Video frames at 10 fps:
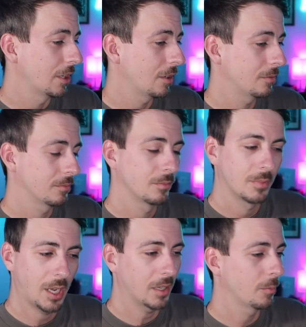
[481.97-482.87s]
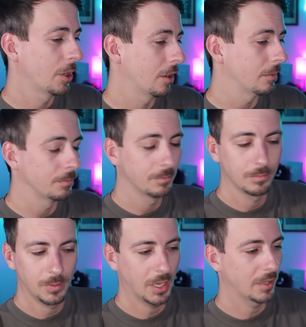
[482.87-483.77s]
you know? Kind of weird,
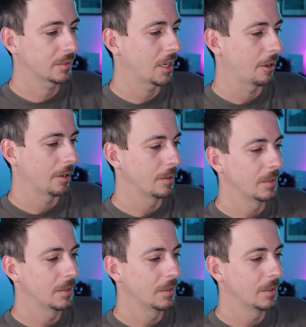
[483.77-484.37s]
kind of scary,